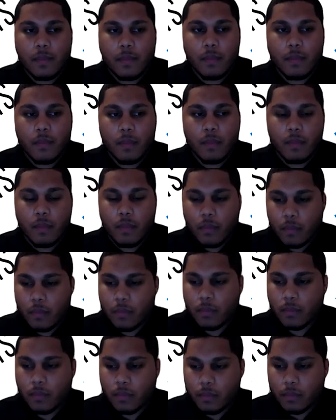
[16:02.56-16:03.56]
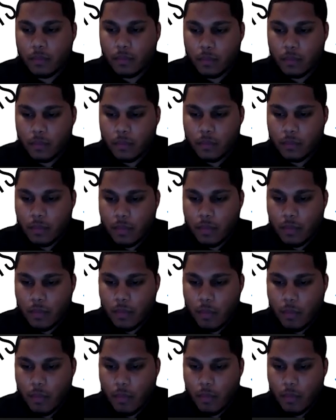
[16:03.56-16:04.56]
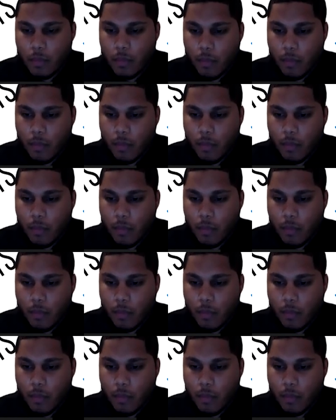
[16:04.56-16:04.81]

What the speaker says: [no speech]